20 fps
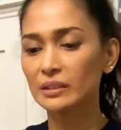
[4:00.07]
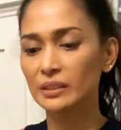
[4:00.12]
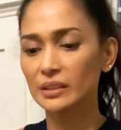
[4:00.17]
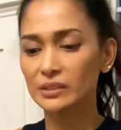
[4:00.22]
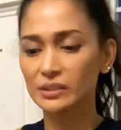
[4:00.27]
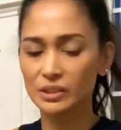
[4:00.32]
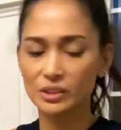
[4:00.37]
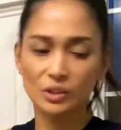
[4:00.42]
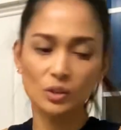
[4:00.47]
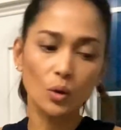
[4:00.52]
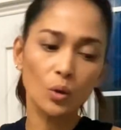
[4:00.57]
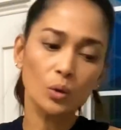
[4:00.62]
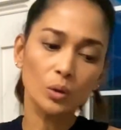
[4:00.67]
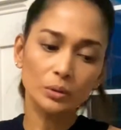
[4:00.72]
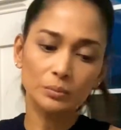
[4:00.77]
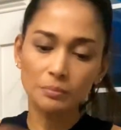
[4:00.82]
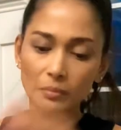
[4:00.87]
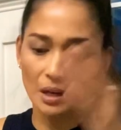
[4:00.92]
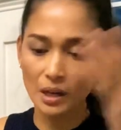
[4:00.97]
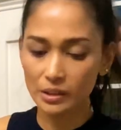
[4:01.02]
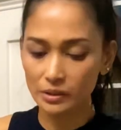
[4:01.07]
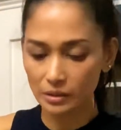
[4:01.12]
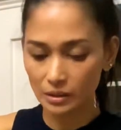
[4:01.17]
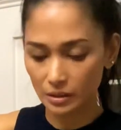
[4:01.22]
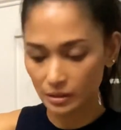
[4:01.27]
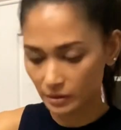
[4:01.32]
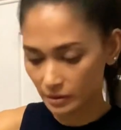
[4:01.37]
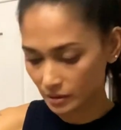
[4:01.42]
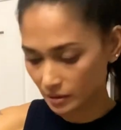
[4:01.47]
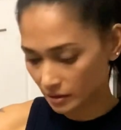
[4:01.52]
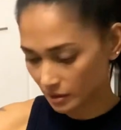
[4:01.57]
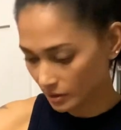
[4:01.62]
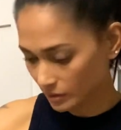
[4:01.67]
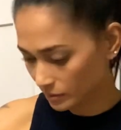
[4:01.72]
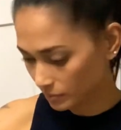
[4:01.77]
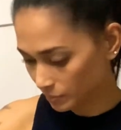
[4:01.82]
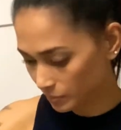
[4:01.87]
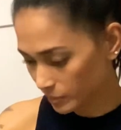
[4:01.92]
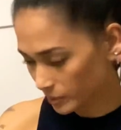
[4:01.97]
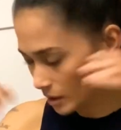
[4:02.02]
This is the old model,
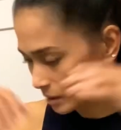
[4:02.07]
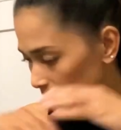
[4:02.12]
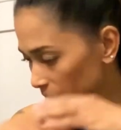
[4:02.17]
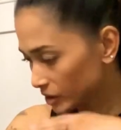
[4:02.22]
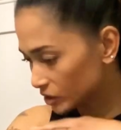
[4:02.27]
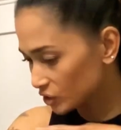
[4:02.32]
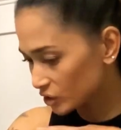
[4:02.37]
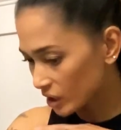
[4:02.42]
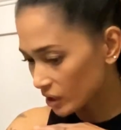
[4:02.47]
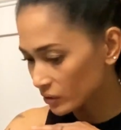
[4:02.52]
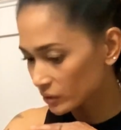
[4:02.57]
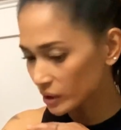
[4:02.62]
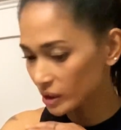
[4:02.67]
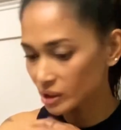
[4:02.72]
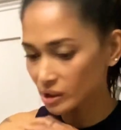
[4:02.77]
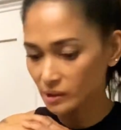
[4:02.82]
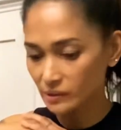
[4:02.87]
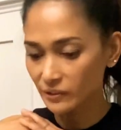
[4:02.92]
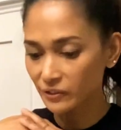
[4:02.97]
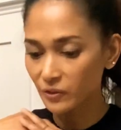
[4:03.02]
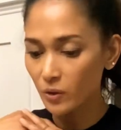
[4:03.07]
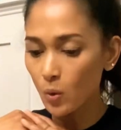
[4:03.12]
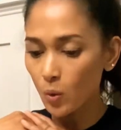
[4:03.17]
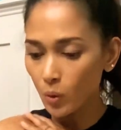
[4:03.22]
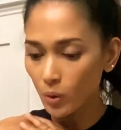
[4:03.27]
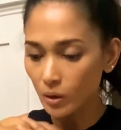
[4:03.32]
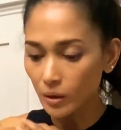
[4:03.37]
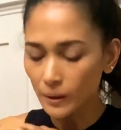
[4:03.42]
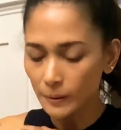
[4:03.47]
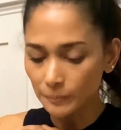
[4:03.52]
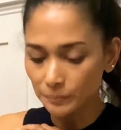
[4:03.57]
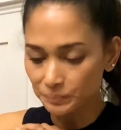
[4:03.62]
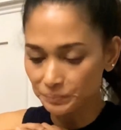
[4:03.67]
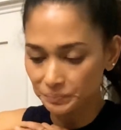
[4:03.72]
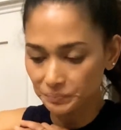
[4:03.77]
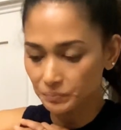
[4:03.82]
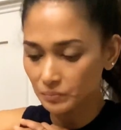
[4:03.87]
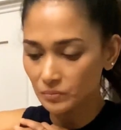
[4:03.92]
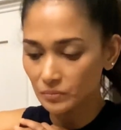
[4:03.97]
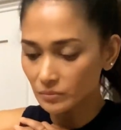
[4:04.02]
probably generation 4.
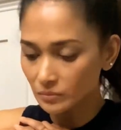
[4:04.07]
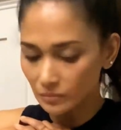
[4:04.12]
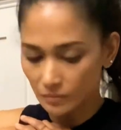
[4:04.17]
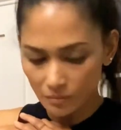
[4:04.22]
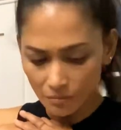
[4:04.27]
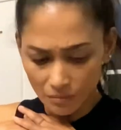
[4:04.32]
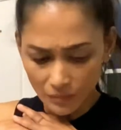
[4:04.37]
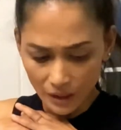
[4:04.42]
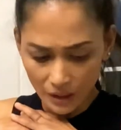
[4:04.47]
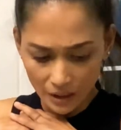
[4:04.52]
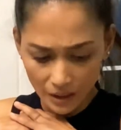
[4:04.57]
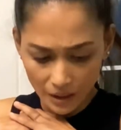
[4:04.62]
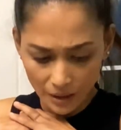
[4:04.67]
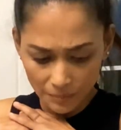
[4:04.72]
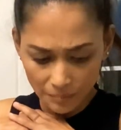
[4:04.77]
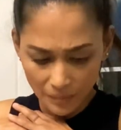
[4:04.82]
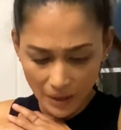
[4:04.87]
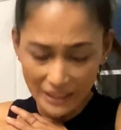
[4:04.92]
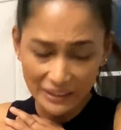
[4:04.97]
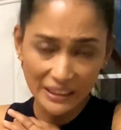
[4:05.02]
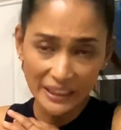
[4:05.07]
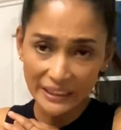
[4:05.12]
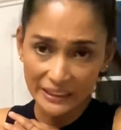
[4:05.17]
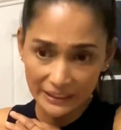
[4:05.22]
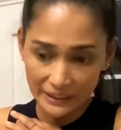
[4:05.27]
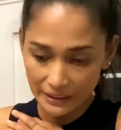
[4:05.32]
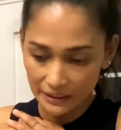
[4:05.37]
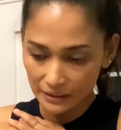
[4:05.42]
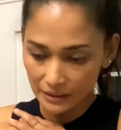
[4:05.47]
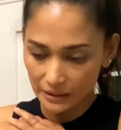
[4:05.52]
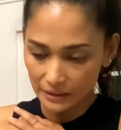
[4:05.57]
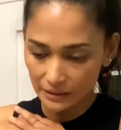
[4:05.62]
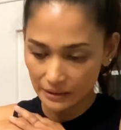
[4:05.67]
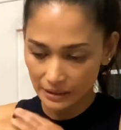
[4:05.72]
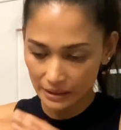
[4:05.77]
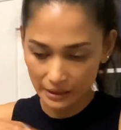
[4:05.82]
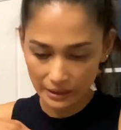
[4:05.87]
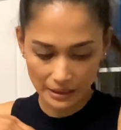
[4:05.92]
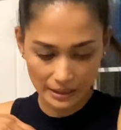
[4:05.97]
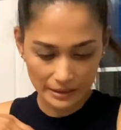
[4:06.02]
I like it.
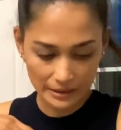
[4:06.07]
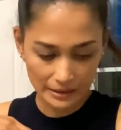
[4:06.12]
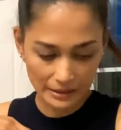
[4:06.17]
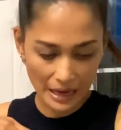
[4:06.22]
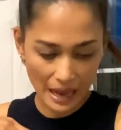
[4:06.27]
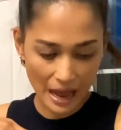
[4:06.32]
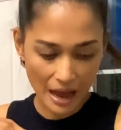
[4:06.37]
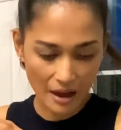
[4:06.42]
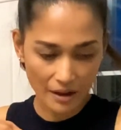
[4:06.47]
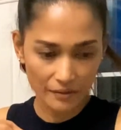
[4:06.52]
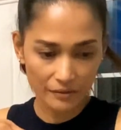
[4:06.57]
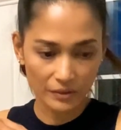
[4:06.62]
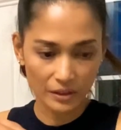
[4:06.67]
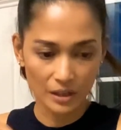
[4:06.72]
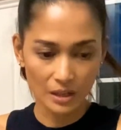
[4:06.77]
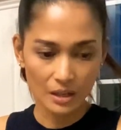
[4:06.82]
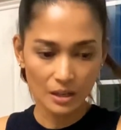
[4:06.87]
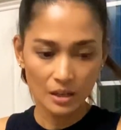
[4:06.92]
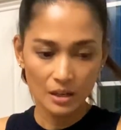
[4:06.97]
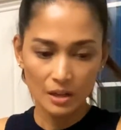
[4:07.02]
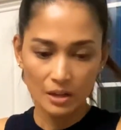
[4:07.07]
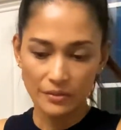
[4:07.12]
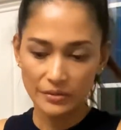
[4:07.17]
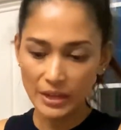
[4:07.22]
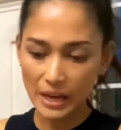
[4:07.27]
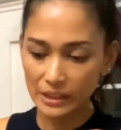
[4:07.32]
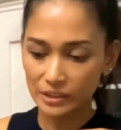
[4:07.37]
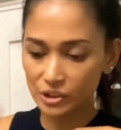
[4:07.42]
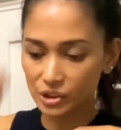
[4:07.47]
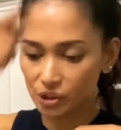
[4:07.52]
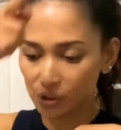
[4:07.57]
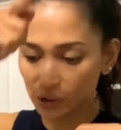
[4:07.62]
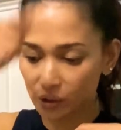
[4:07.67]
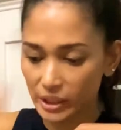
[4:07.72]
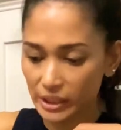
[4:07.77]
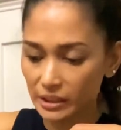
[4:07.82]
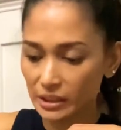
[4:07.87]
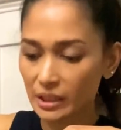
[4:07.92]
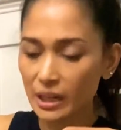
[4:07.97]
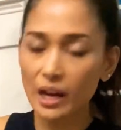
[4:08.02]
It doesn't have that
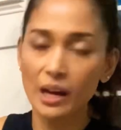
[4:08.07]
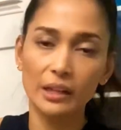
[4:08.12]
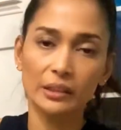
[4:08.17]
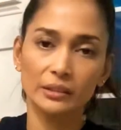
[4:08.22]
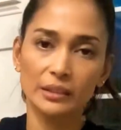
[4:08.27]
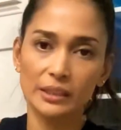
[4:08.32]
straight cut.